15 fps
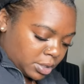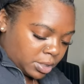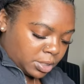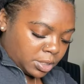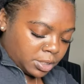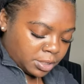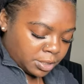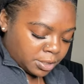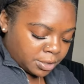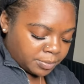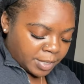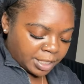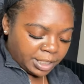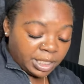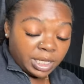Um,
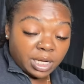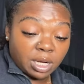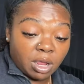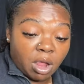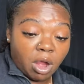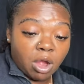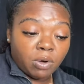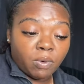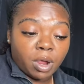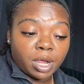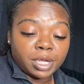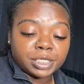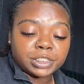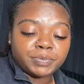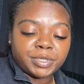I need to get a car
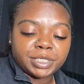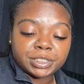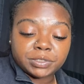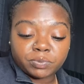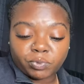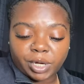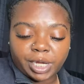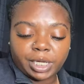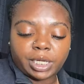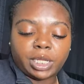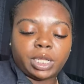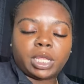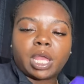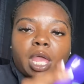wash, but it's raining.